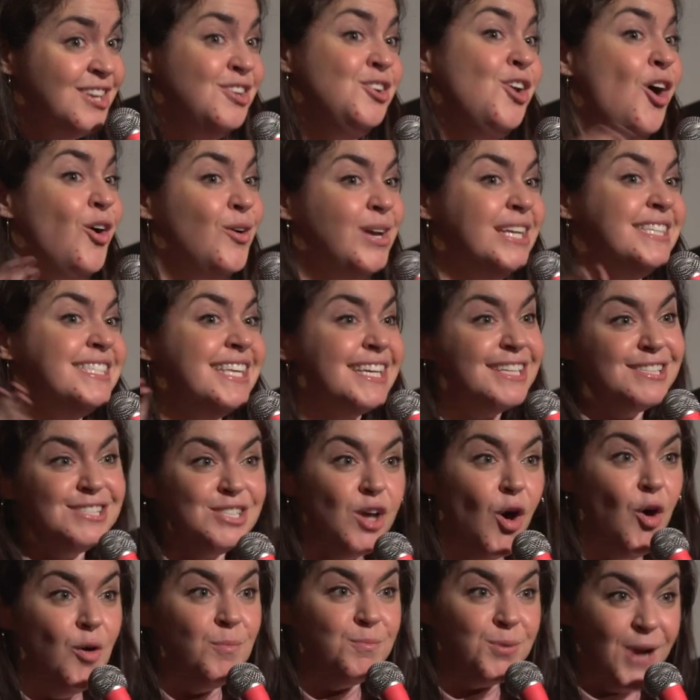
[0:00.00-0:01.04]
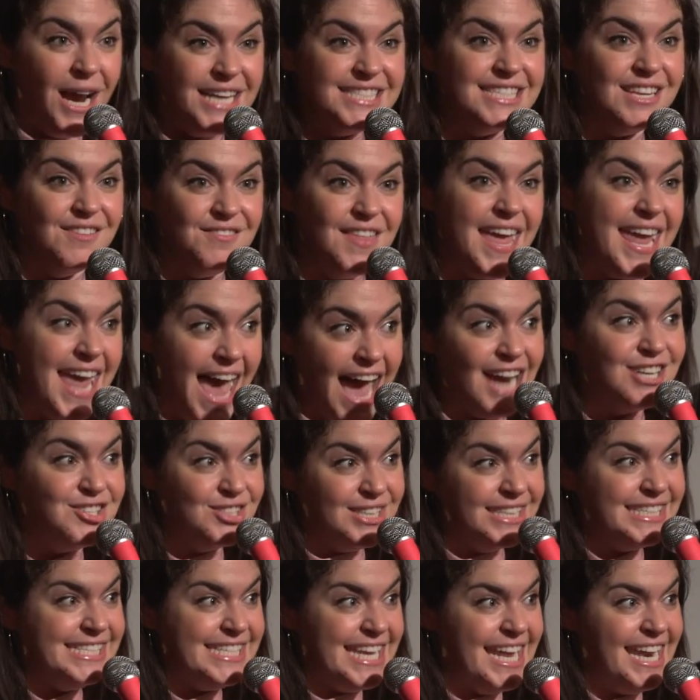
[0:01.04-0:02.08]
It's like so impressive. They
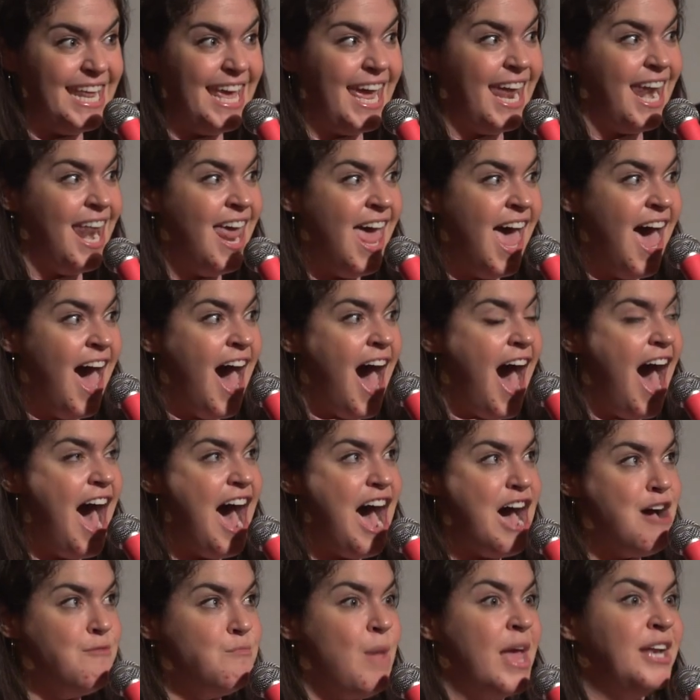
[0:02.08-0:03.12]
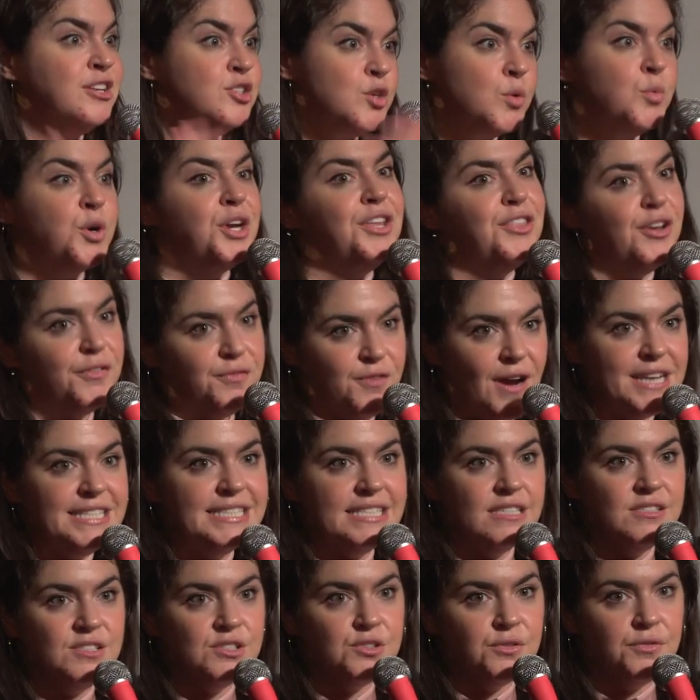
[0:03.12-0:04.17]
actually did it. And don't worry, their
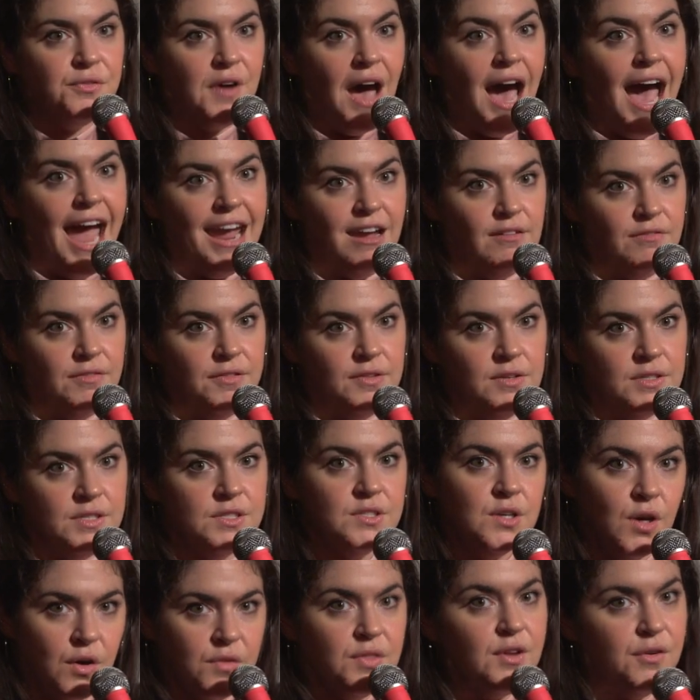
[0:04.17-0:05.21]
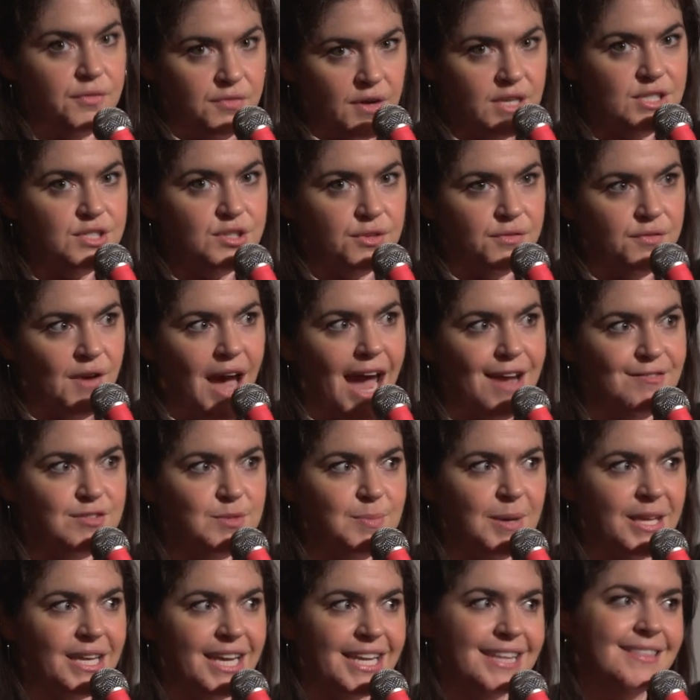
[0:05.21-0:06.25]
friend did survive. So their friend
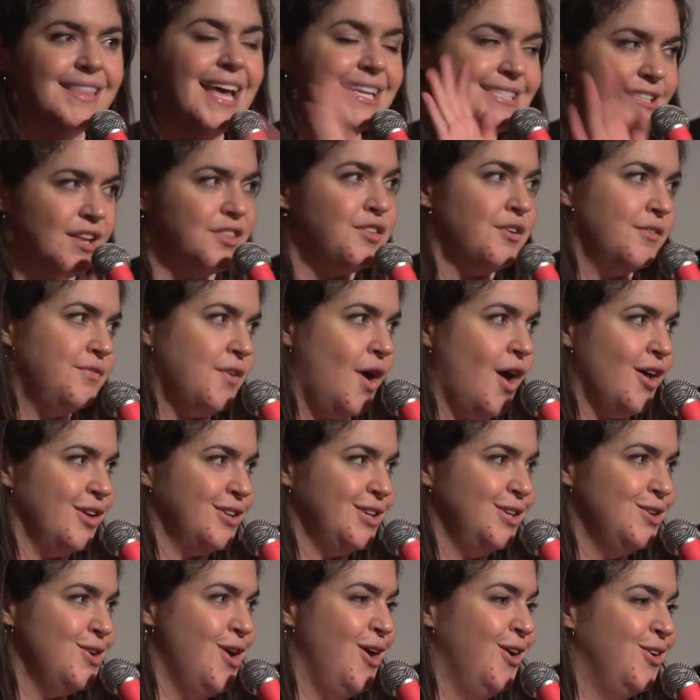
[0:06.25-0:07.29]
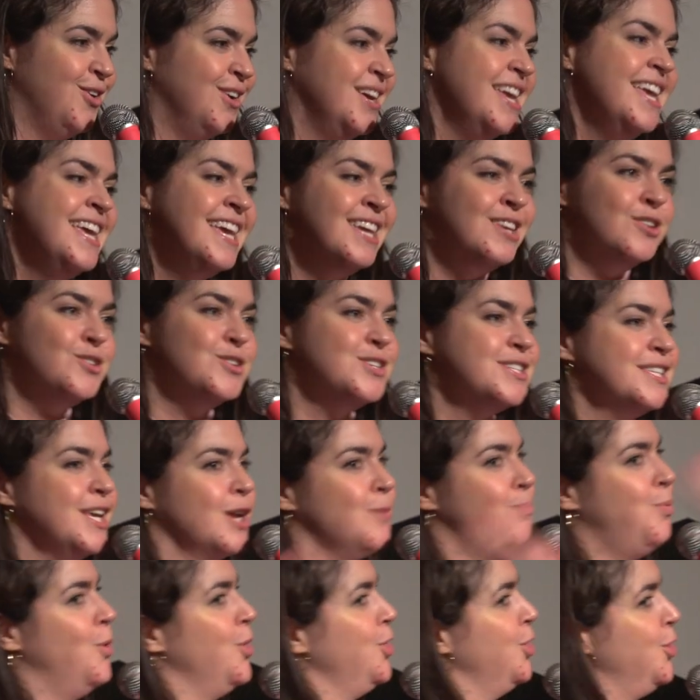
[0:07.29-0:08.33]
survived, but like that's not their fault, You just
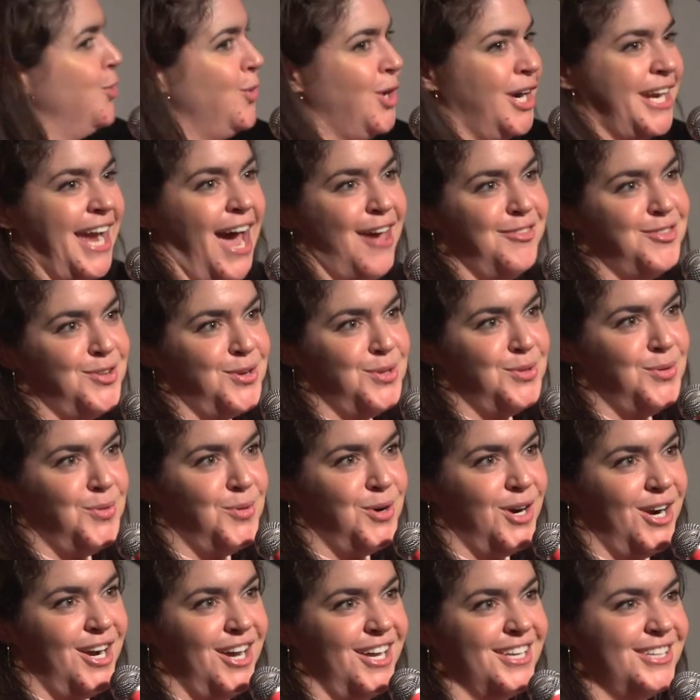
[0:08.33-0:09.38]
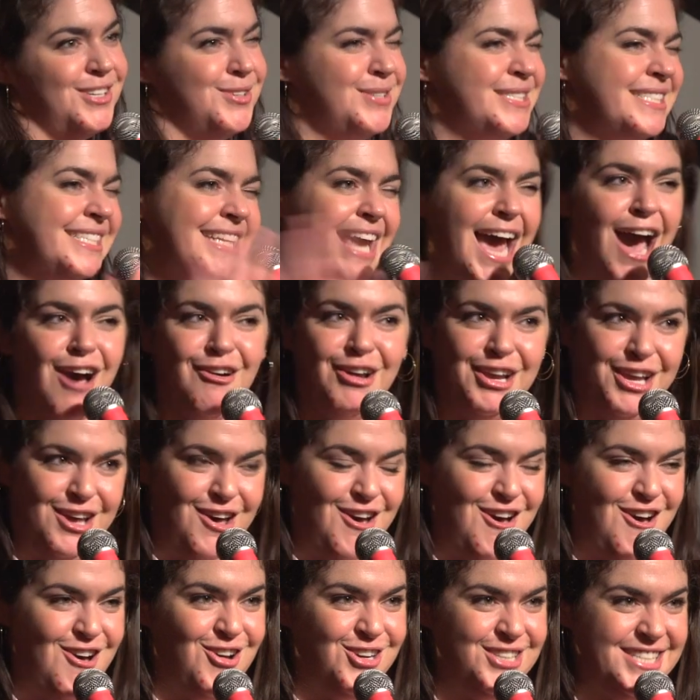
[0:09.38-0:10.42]
like put your work out there in the world, you see how it
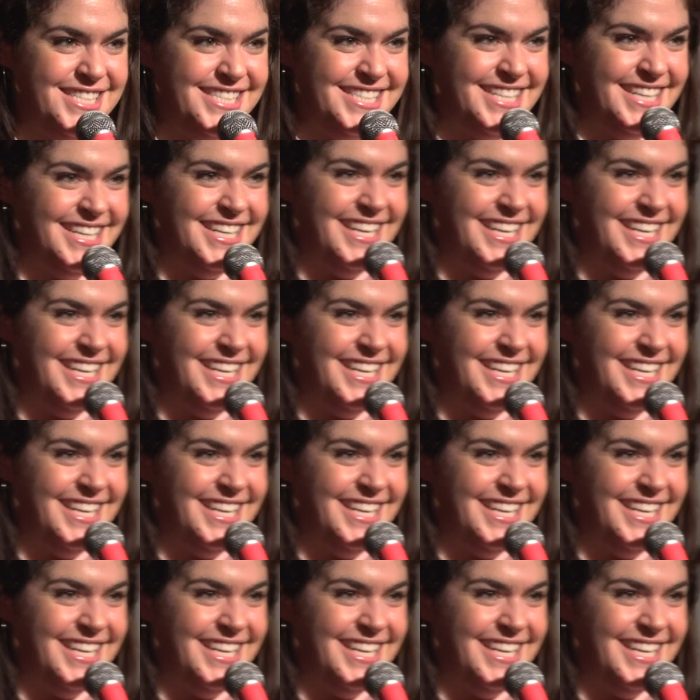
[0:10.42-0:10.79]
goes.